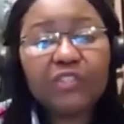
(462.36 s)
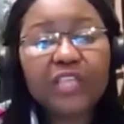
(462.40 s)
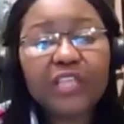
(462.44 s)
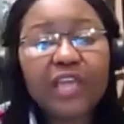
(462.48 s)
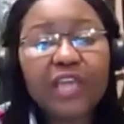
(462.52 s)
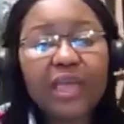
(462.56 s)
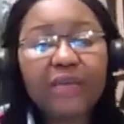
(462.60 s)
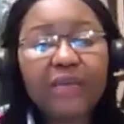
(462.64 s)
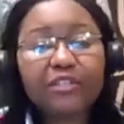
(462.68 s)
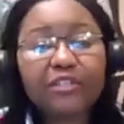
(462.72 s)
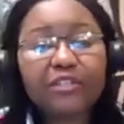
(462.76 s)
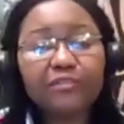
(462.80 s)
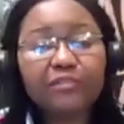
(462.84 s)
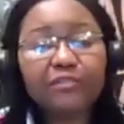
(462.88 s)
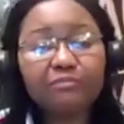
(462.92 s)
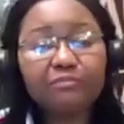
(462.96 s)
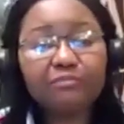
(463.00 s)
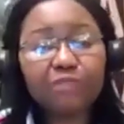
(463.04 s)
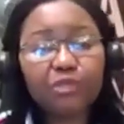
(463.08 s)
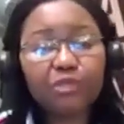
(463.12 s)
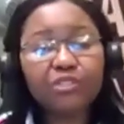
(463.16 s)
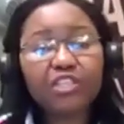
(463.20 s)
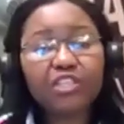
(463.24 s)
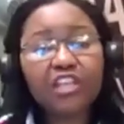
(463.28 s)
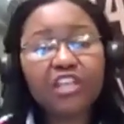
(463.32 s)
there is
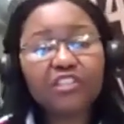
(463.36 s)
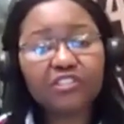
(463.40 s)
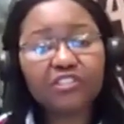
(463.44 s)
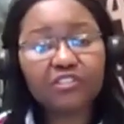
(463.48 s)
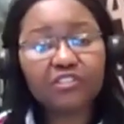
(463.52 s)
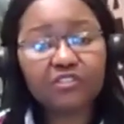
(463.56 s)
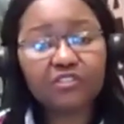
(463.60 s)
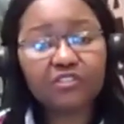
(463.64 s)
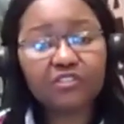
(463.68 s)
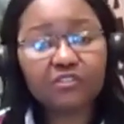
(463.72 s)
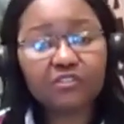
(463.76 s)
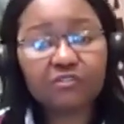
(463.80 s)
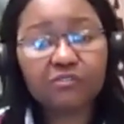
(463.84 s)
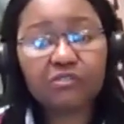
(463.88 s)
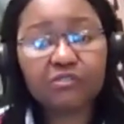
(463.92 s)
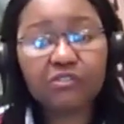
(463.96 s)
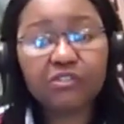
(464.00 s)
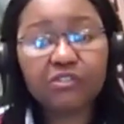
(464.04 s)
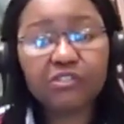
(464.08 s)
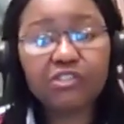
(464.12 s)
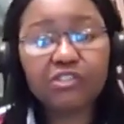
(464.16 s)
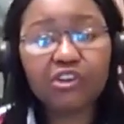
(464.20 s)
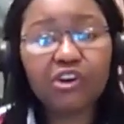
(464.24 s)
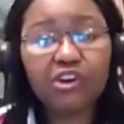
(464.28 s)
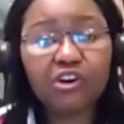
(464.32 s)
mutation.
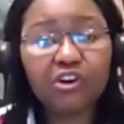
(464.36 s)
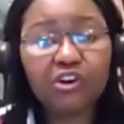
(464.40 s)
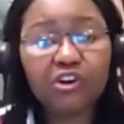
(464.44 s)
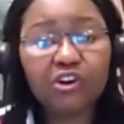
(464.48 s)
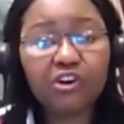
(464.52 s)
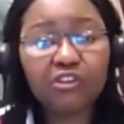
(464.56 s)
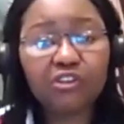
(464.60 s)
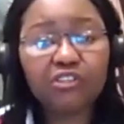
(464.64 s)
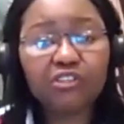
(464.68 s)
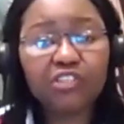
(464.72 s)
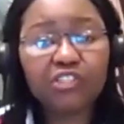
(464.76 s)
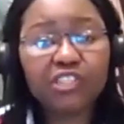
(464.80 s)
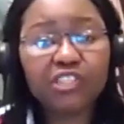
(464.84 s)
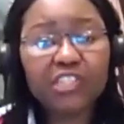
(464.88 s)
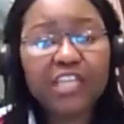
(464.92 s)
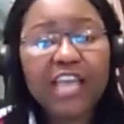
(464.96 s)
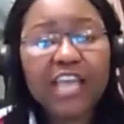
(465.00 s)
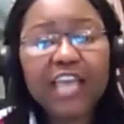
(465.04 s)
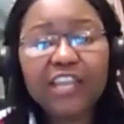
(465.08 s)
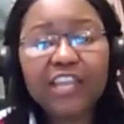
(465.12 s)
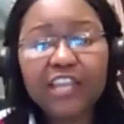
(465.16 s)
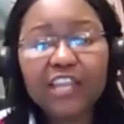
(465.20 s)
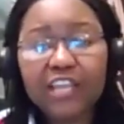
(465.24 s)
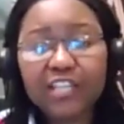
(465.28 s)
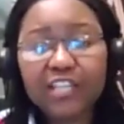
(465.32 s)
Your
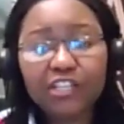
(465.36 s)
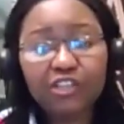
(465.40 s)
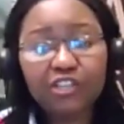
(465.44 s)
DNA,